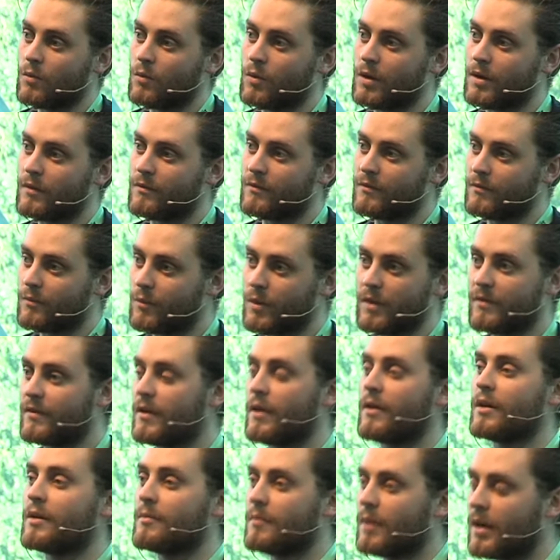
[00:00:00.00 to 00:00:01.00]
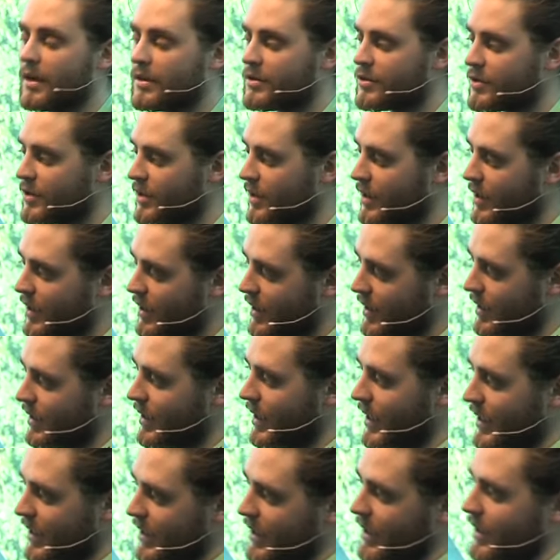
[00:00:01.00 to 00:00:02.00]
We're, we're very much a, a,
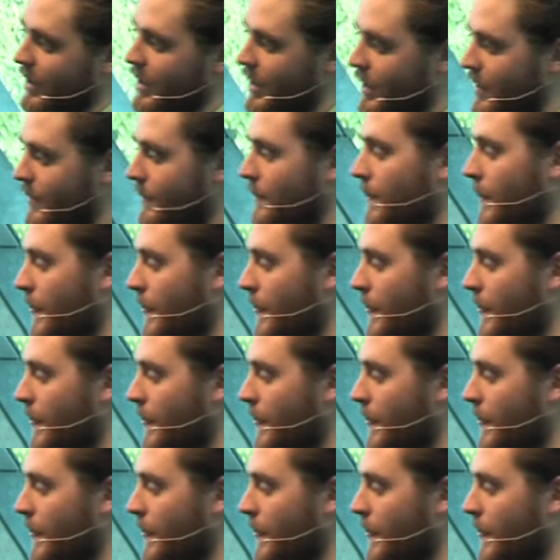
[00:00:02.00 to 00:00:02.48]
like a,